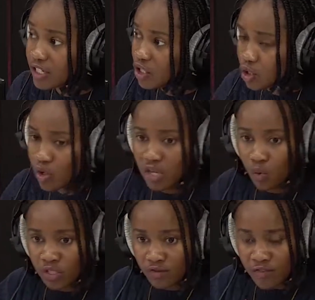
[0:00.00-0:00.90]
Do you know, he
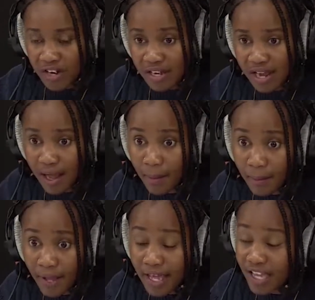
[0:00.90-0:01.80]
was very
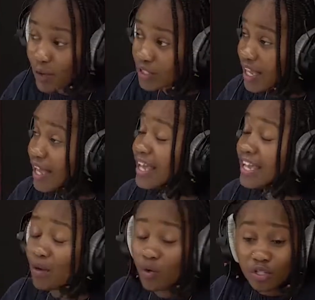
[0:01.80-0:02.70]
calm. Mm-hmm.
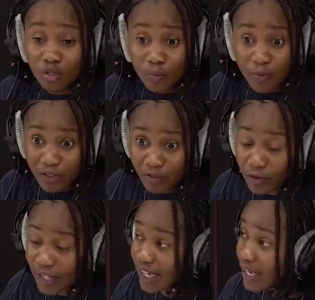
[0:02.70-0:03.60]
It was so
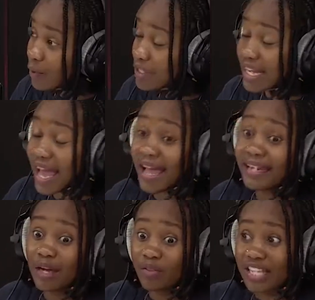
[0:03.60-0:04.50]
beautiful. Yeah. And I was,
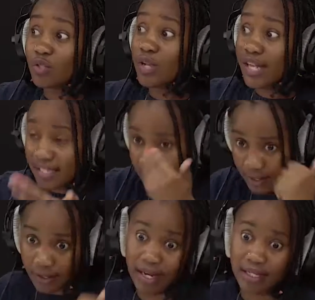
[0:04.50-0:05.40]
now that's when I
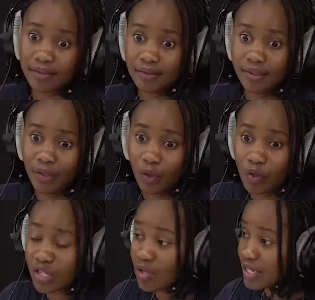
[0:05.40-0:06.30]
started crying.
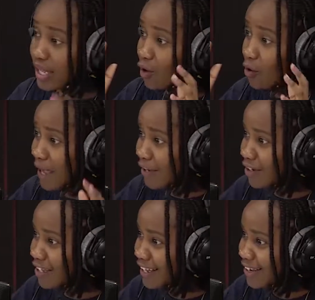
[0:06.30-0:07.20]
Because I was like, oh my
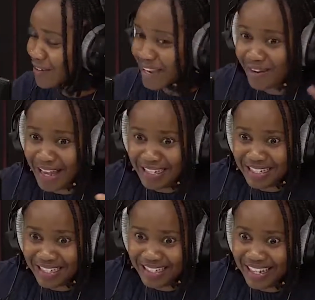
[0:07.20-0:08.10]
God, I
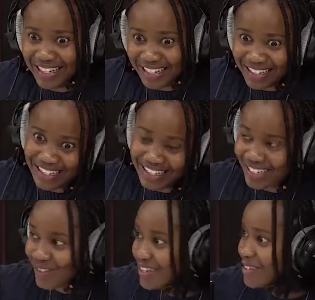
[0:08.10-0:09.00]
did it. So
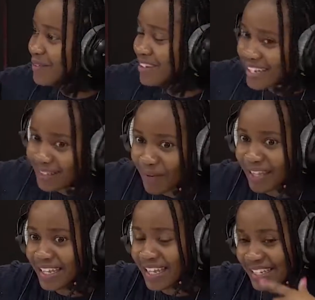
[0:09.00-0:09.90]
in the morning,
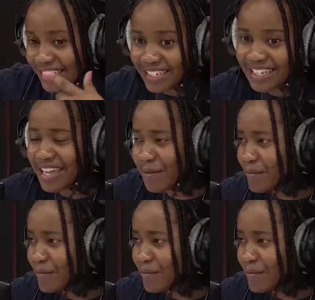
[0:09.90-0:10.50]
the other lady came.